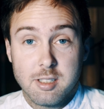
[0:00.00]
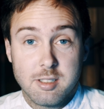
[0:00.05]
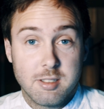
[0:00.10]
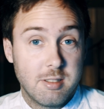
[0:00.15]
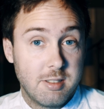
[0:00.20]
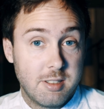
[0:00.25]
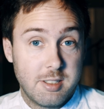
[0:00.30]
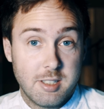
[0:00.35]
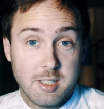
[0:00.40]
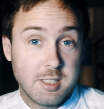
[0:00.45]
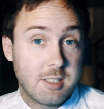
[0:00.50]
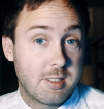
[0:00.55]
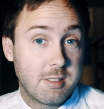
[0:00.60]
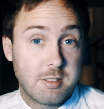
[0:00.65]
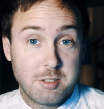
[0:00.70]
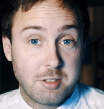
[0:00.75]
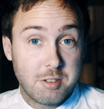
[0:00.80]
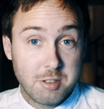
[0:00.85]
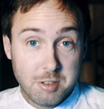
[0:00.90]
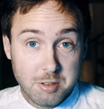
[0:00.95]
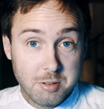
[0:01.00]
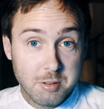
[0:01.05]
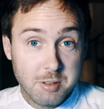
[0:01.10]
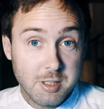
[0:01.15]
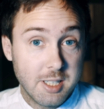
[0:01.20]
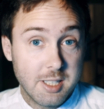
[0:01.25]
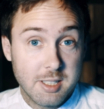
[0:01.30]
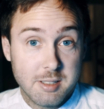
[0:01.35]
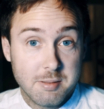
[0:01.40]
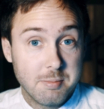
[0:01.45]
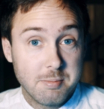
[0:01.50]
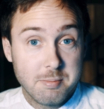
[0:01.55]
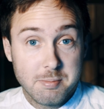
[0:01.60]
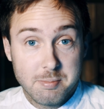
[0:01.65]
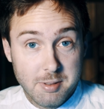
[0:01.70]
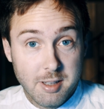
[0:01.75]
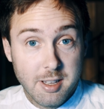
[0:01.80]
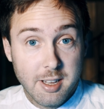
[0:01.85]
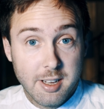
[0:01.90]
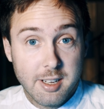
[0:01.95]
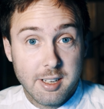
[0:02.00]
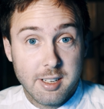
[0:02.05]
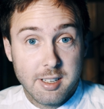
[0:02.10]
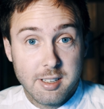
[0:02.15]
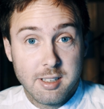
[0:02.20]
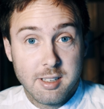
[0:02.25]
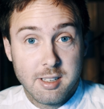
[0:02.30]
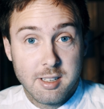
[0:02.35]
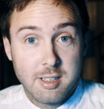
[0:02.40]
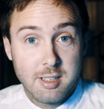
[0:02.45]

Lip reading: to just do and play